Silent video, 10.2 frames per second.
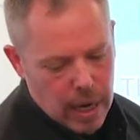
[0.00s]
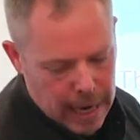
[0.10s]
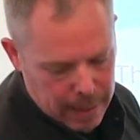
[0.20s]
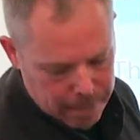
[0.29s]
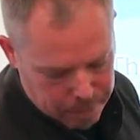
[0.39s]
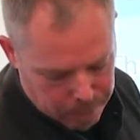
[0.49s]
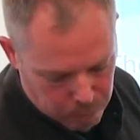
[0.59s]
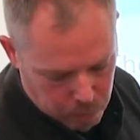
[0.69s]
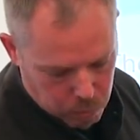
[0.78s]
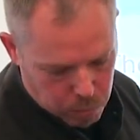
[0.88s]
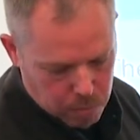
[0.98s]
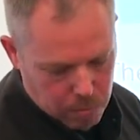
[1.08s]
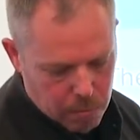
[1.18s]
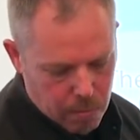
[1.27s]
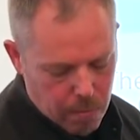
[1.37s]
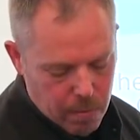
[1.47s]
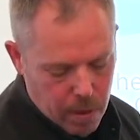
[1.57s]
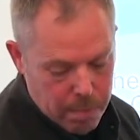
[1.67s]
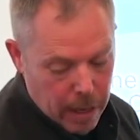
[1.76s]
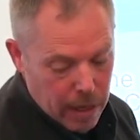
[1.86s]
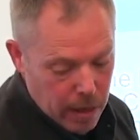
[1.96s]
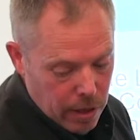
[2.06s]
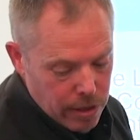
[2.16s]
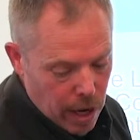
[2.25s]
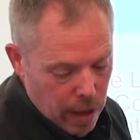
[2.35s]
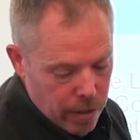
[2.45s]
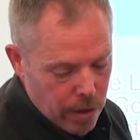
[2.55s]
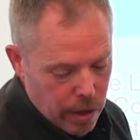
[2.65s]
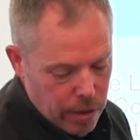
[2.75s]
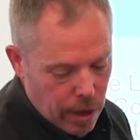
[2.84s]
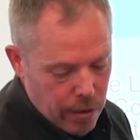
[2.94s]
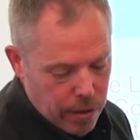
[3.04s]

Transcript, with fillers: Um, but there's other there,